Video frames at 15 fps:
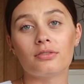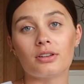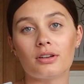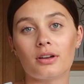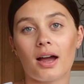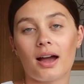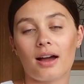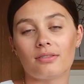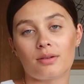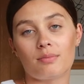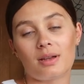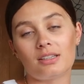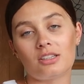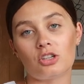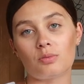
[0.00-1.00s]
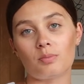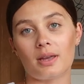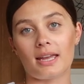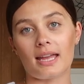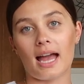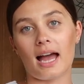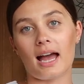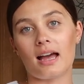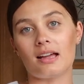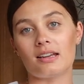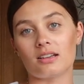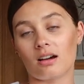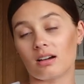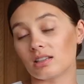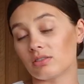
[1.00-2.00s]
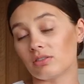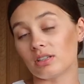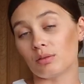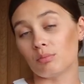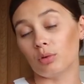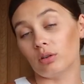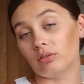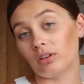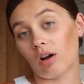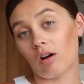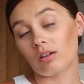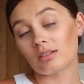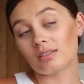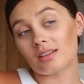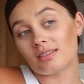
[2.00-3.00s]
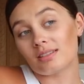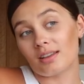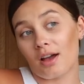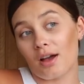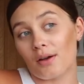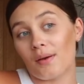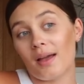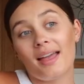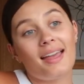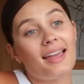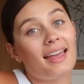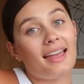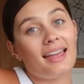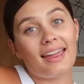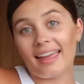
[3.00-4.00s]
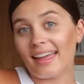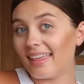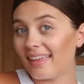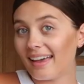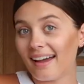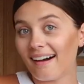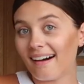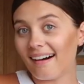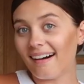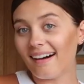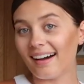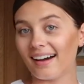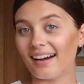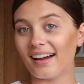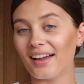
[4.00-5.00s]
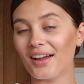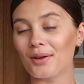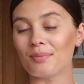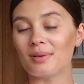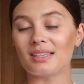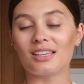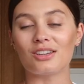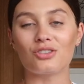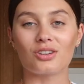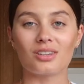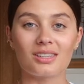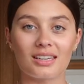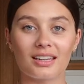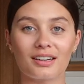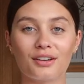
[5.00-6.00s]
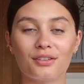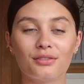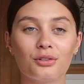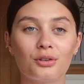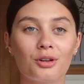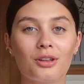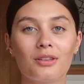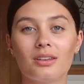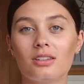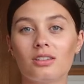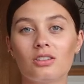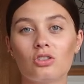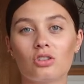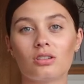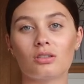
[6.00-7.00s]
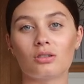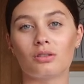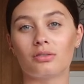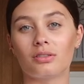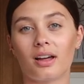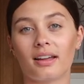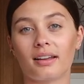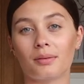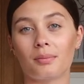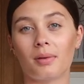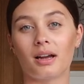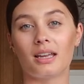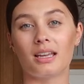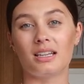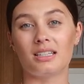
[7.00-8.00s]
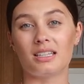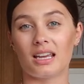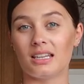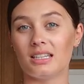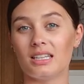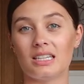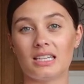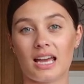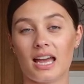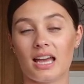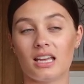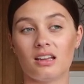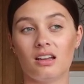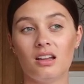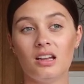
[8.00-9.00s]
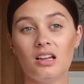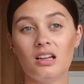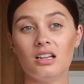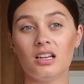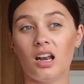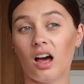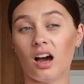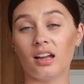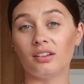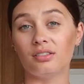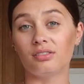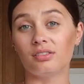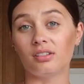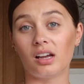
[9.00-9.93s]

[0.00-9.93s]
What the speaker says: of you have messaged me and asked for some more vlogs, so here they are. I hope it's interesting enough for you. This is just sort of like my day-to-day life